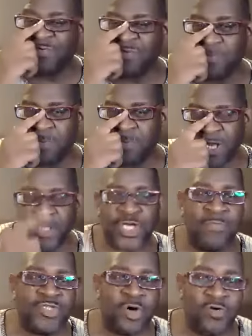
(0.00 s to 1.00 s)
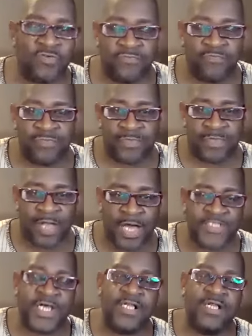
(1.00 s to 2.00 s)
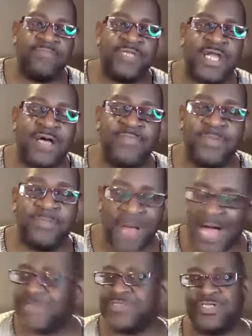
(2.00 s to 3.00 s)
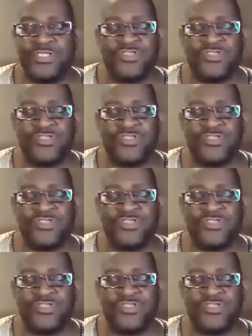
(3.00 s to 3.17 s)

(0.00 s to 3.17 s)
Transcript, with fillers: everybody jumps off. I tell them that I'm the pastor,